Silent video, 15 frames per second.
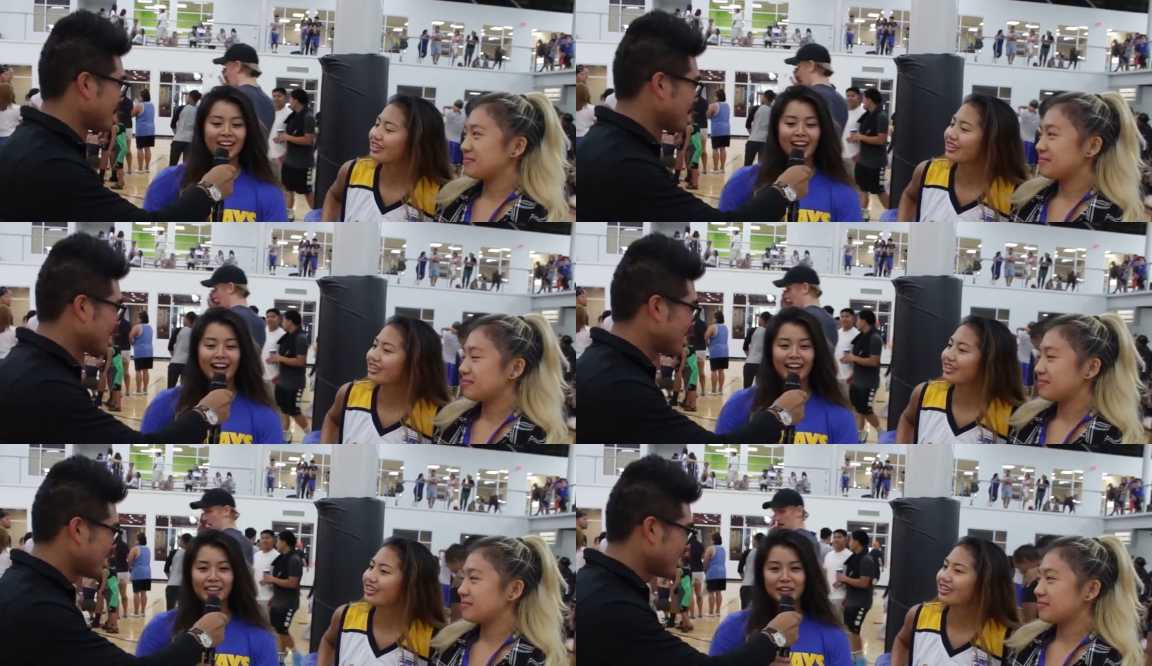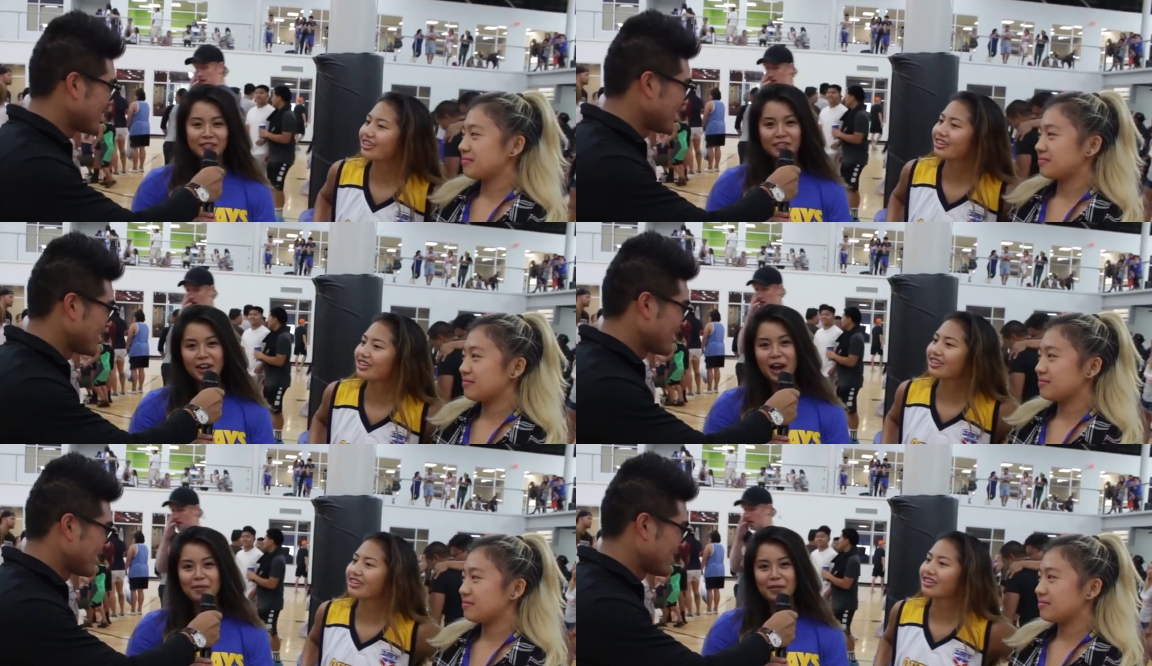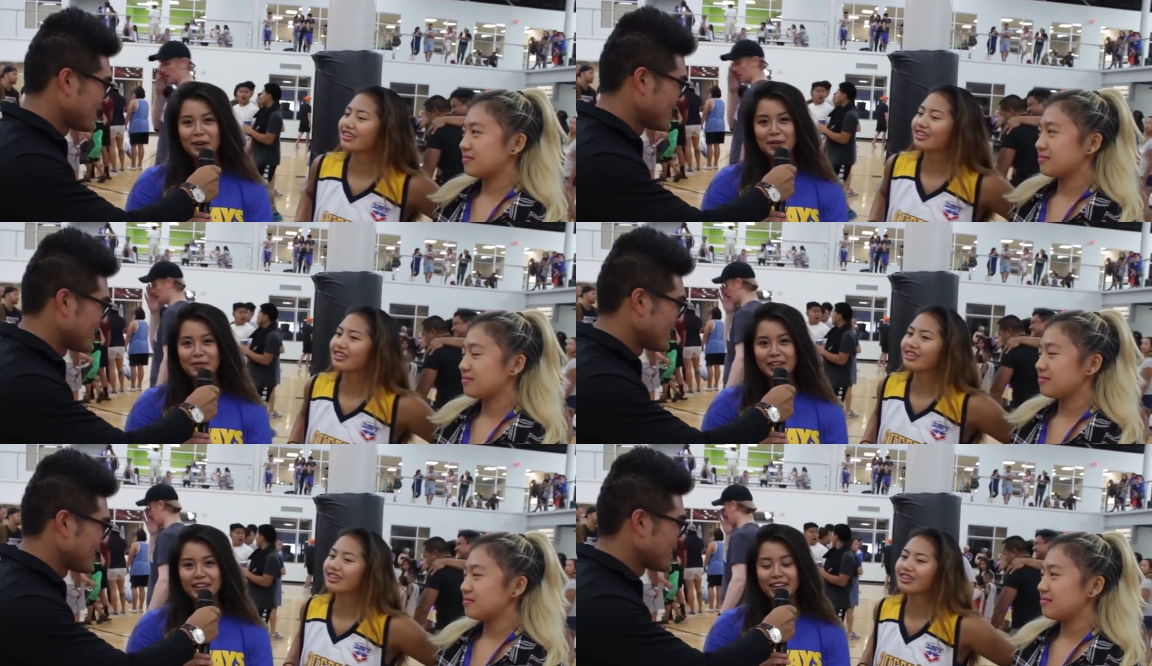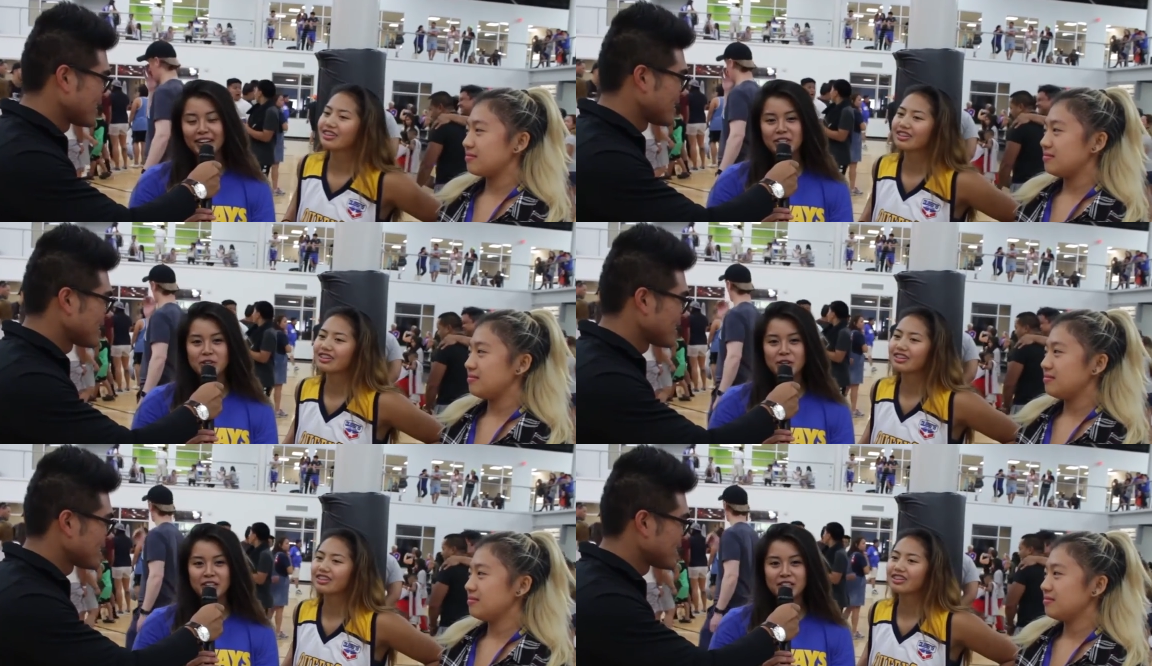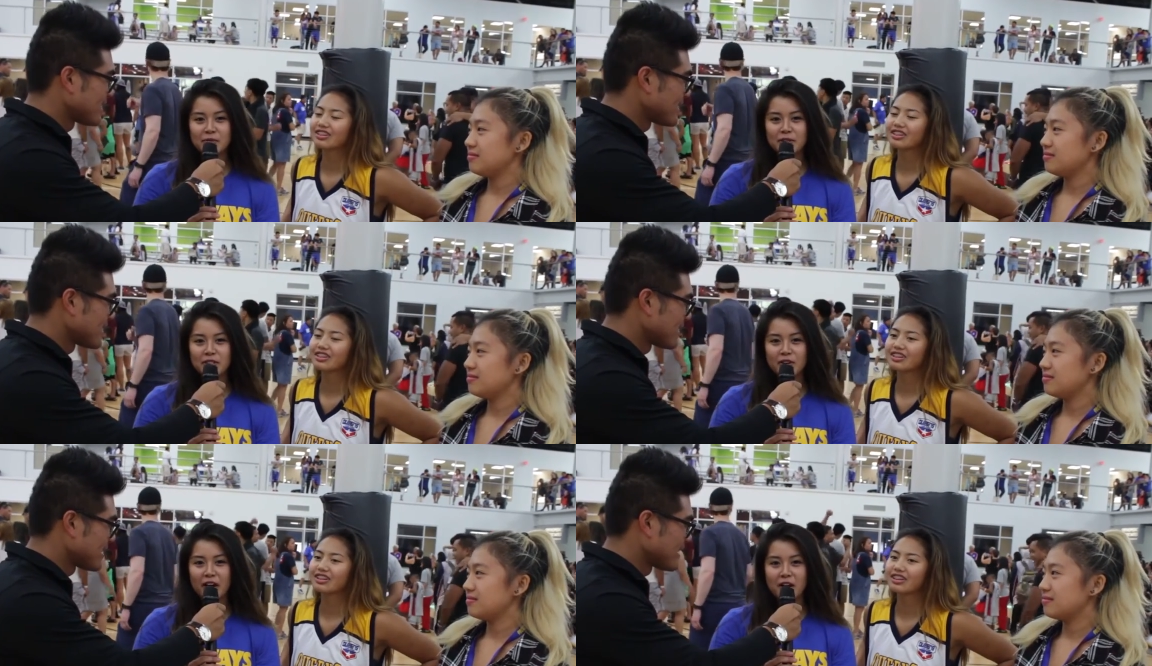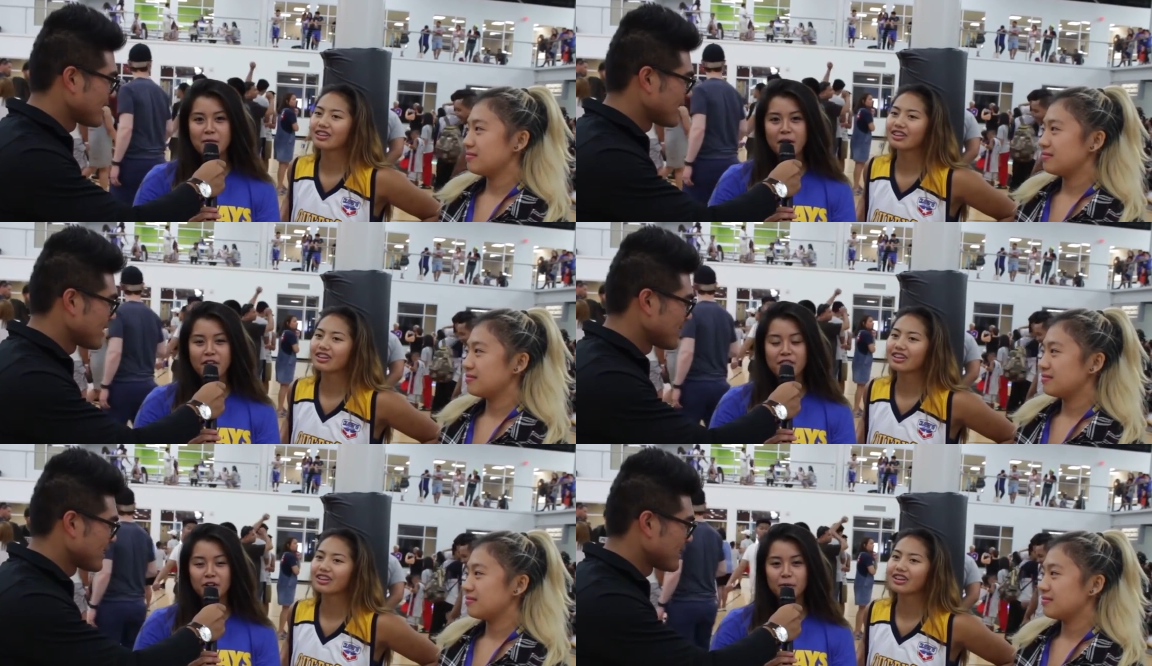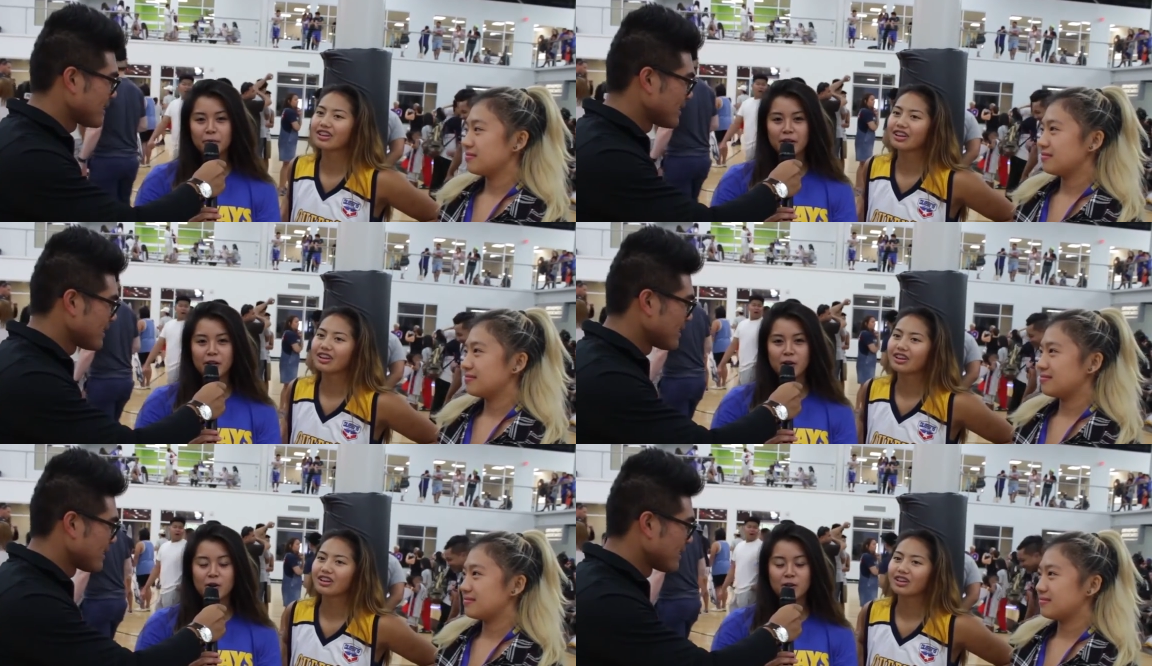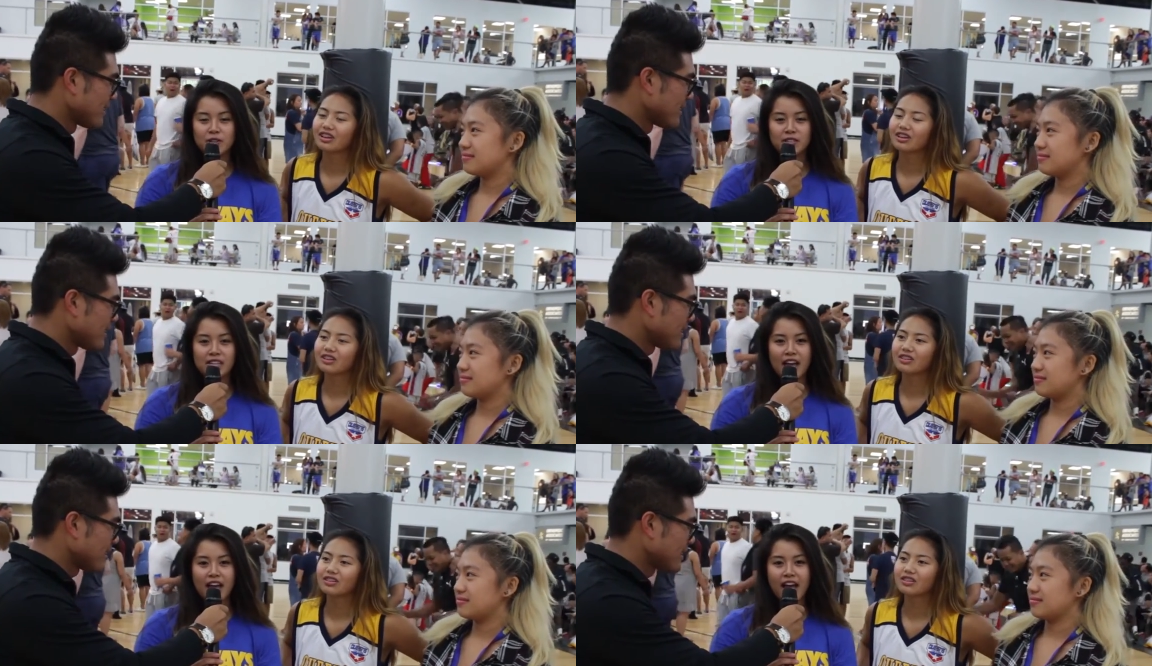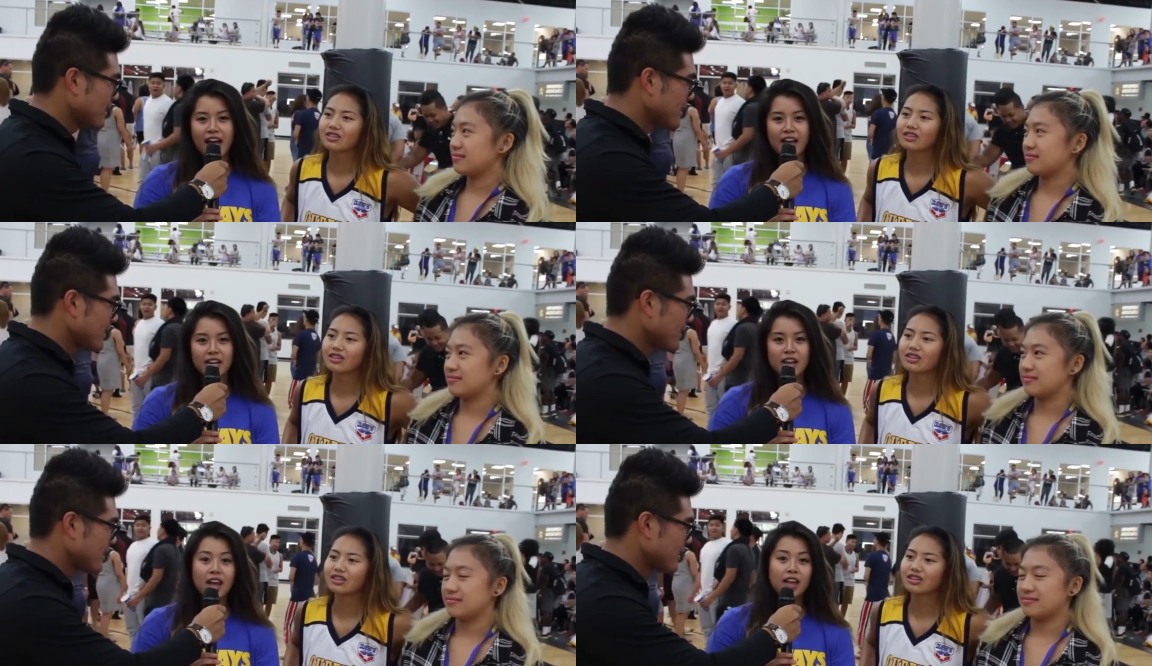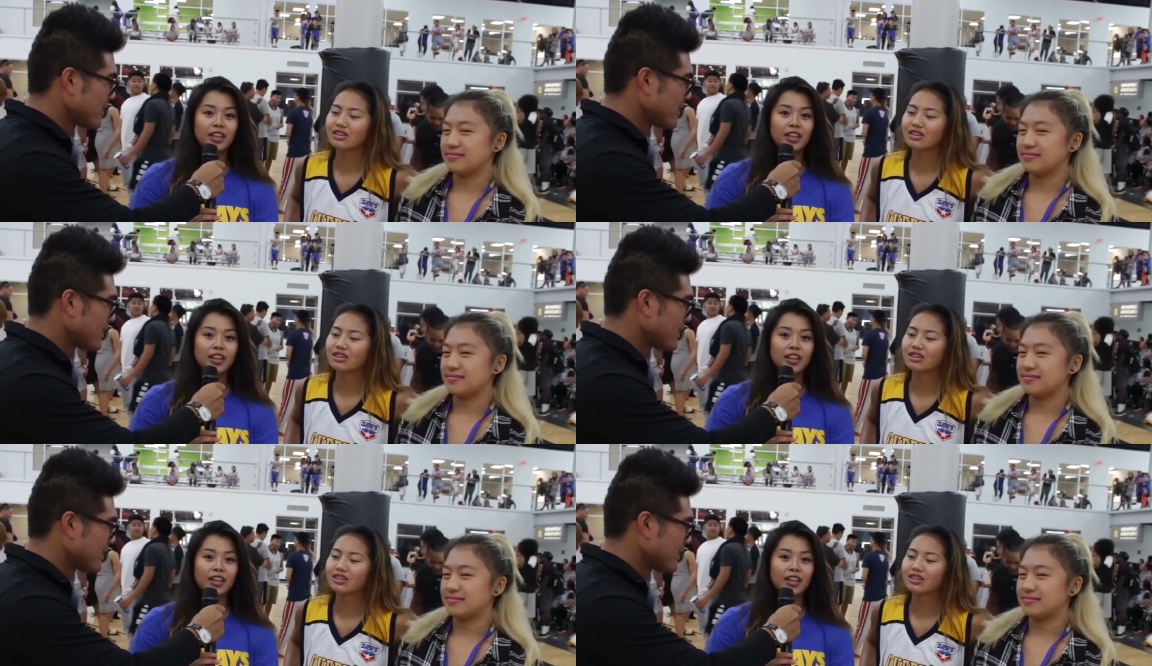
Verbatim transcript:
Speaker 1: I love NABA because you get to be surrounded by Filipinos and